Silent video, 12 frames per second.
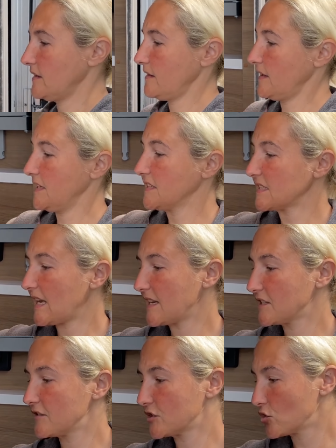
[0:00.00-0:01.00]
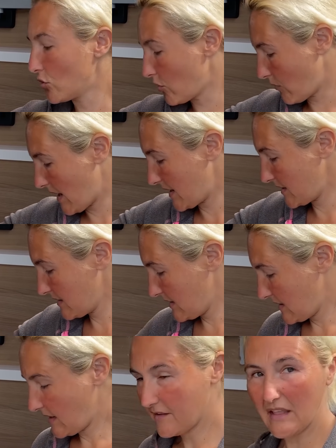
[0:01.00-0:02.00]
inside at the doorway
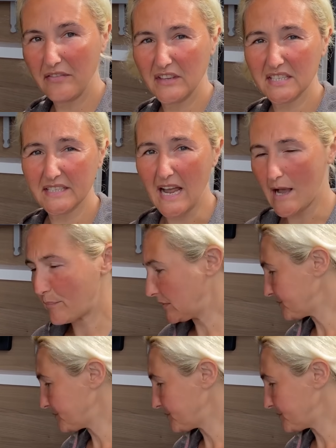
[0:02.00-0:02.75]
and then the step.